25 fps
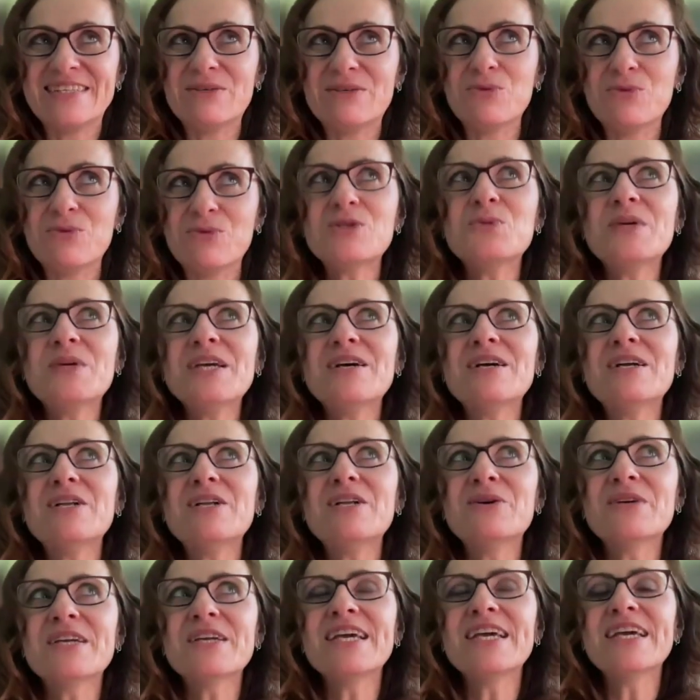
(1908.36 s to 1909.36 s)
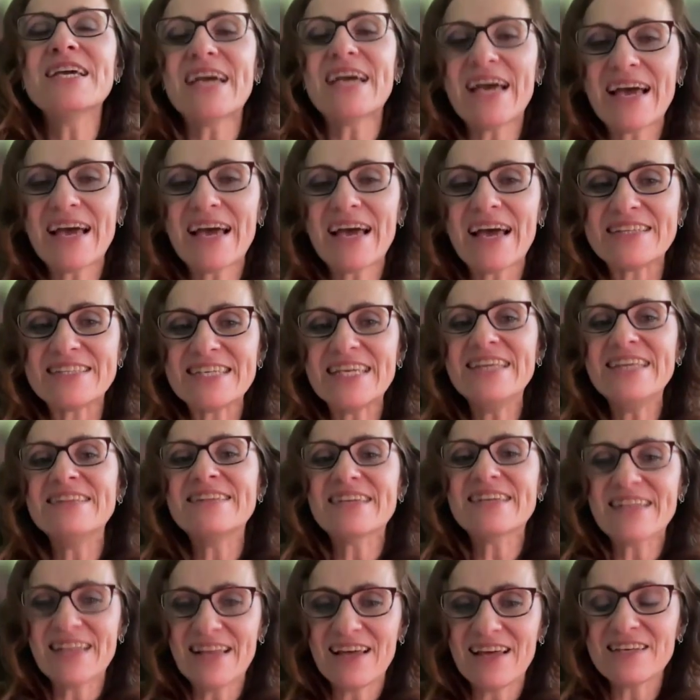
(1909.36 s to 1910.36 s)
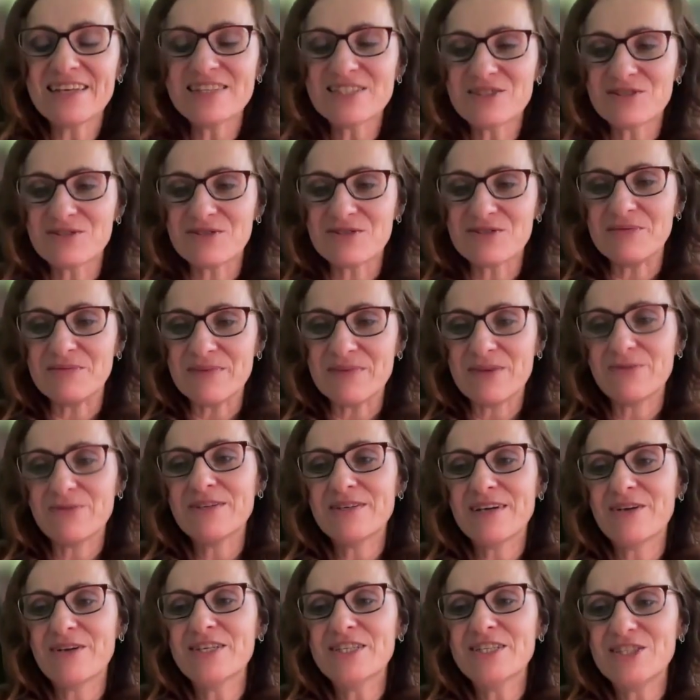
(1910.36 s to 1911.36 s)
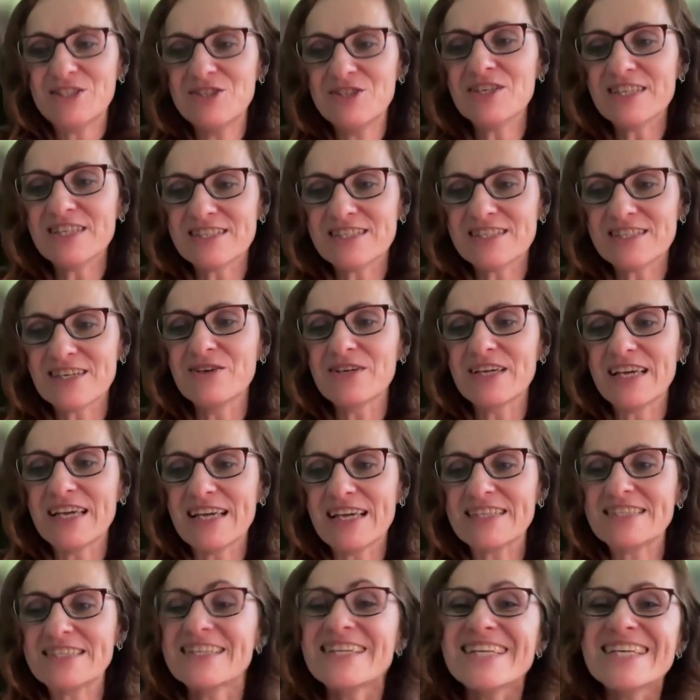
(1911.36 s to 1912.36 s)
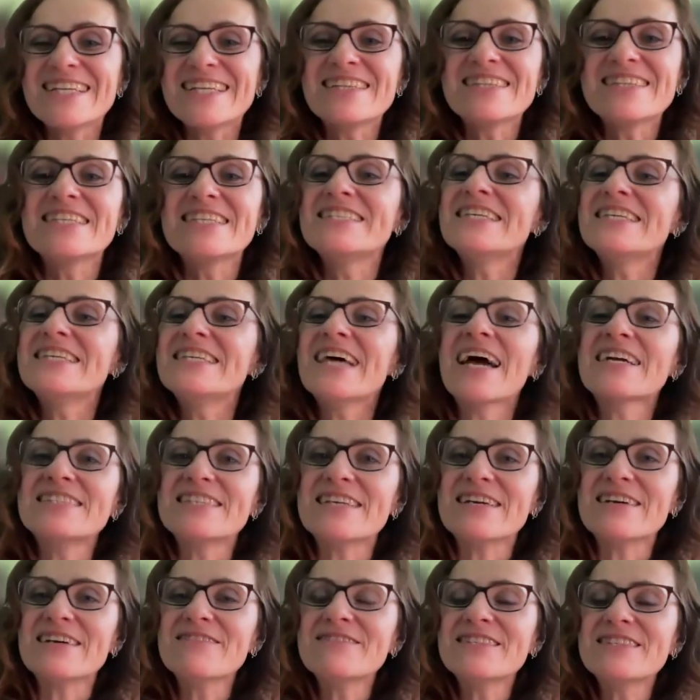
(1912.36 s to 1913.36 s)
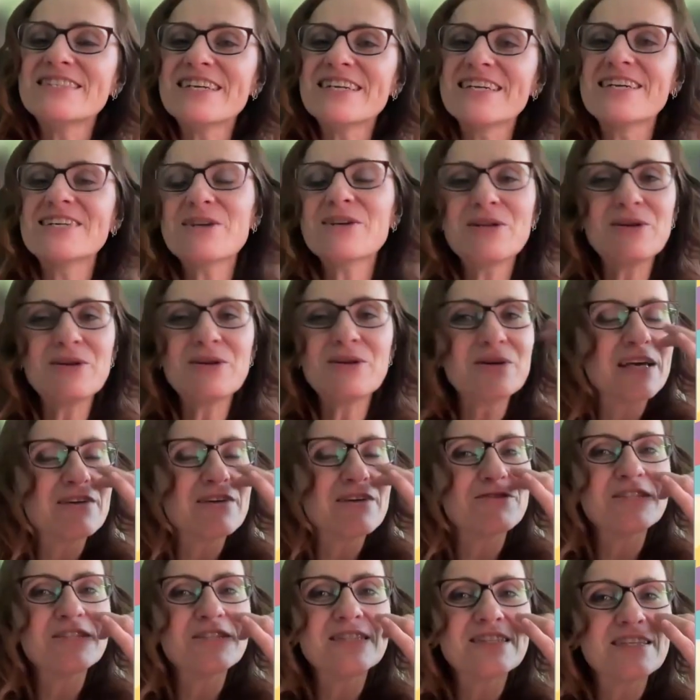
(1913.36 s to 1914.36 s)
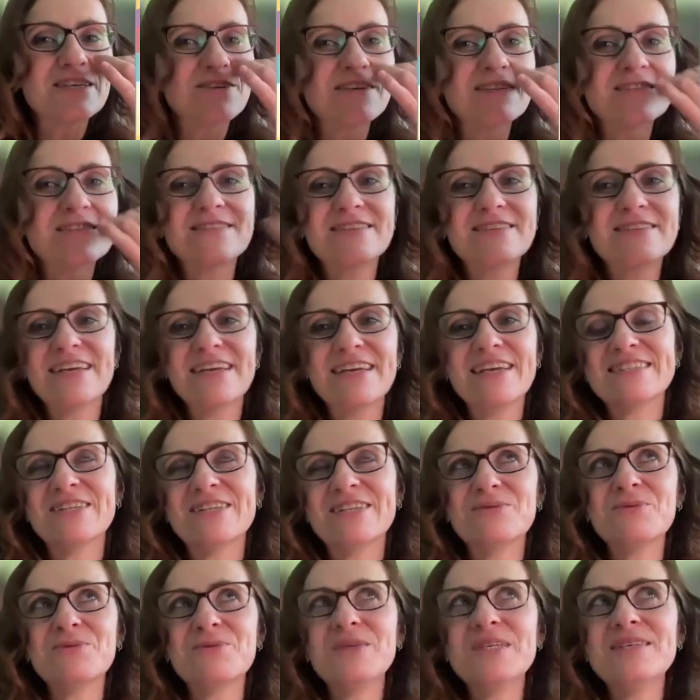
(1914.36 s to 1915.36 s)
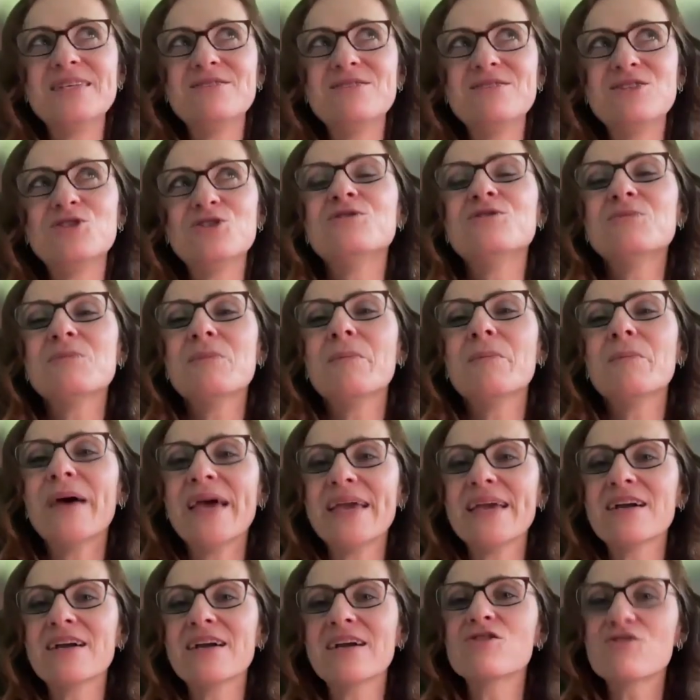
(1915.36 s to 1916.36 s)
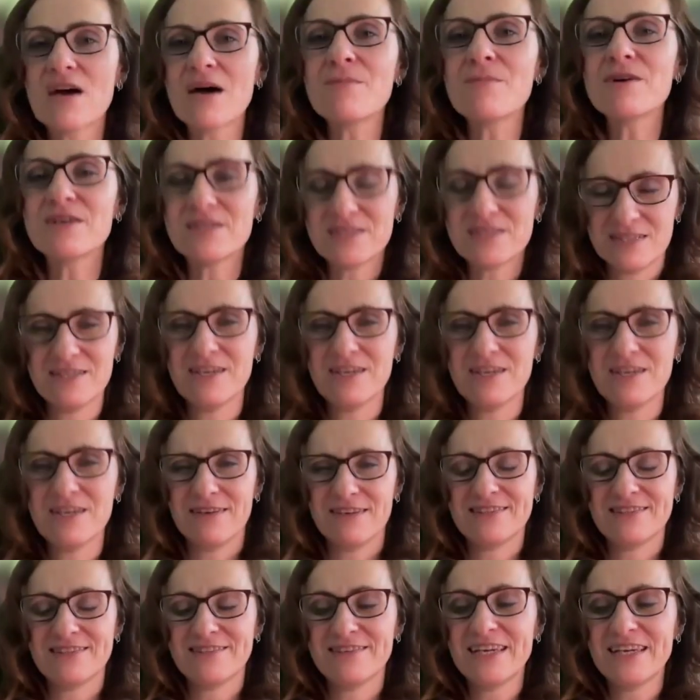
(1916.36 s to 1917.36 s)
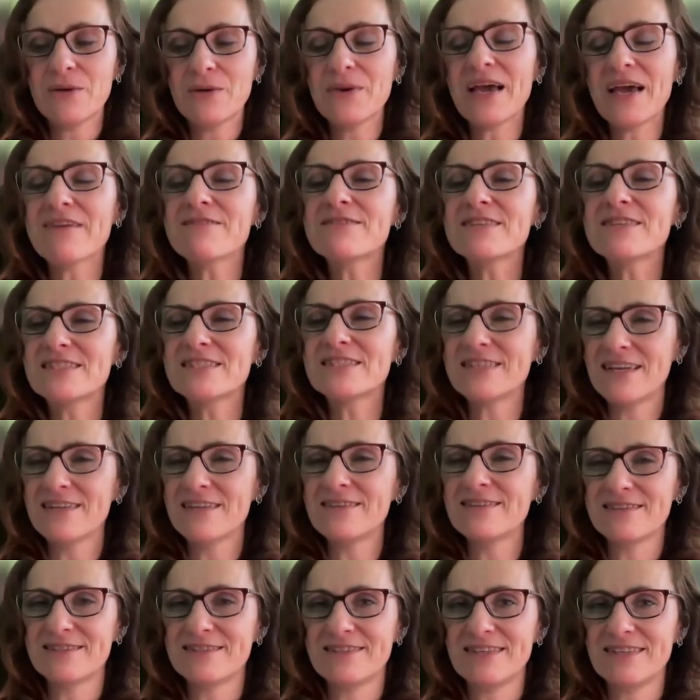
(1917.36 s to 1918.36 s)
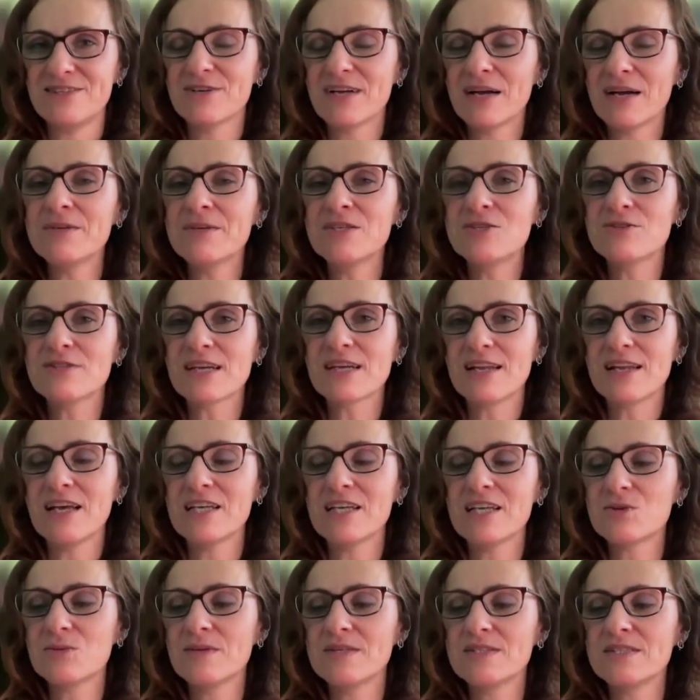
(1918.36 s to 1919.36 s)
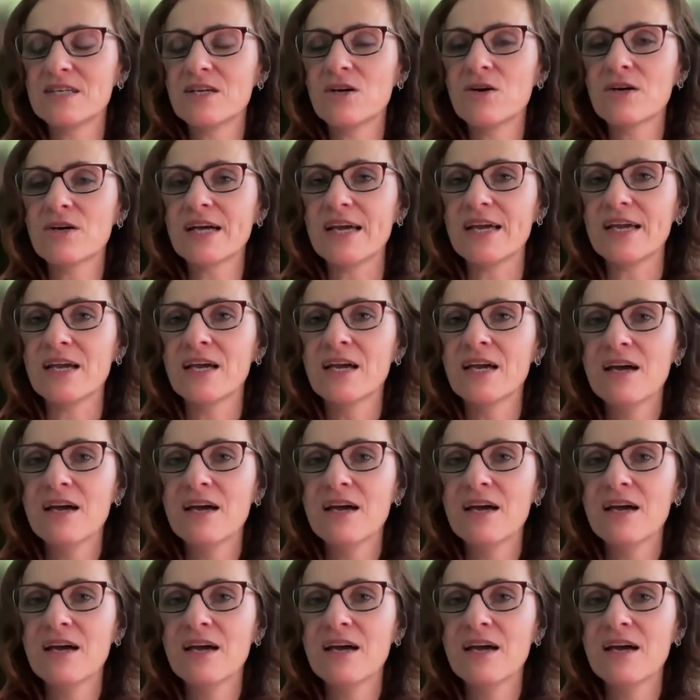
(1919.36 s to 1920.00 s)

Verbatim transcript: What we are looking at in the classroom, what our students are looking at, little detectives. They are not looking for serious things, and we shouldn't make grammar serious. Okay, we have this tendency to come into the classroom and say, okay,